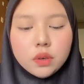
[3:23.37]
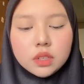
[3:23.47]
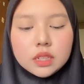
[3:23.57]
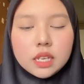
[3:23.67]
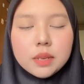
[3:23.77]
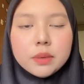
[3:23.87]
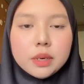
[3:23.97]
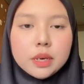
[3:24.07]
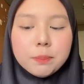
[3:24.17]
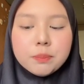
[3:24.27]
kN per
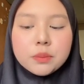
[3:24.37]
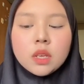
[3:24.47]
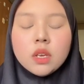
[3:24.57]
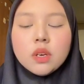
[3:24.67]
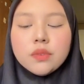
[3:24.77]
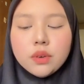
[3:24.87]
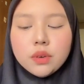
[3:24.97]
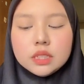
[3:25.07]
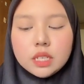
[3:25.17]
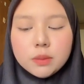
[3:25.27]
m.
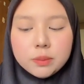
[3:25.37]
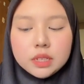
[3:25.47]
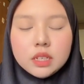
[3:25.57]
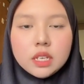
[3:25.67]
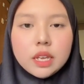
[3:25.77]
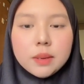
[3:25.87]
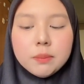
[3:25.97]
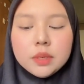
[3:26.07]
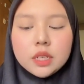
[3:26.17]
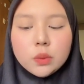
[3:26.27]
For design moment, M
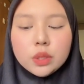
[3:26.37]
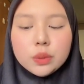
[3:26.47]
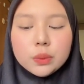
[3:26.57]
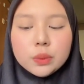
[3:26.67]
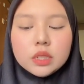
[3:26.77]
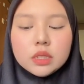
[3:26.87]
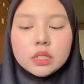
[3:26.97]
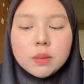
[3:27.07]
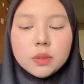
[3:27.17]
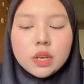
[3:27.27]
equal to
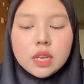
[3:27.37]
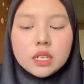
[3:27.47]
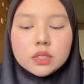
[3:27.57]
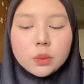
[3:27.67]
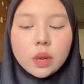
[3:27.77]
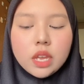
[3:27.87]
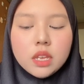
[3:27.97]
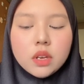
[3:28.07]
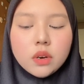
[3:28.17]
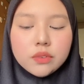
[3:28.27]
WL square
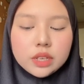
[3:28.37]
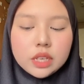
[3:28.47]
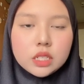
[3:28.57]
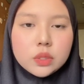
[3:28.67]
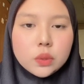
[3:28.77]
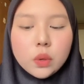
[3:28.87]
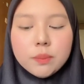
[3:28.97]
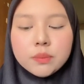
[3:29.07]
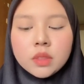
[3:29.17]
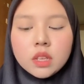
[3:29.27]
over 8. So
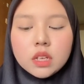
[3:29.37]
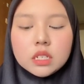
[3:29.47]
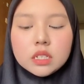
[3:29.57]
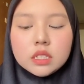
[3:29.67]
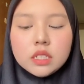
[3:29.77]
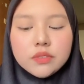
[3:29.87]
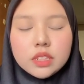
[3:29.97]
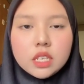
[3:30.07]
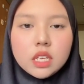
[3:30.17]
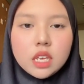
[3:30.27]

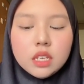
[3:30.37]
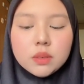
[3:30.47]
78.04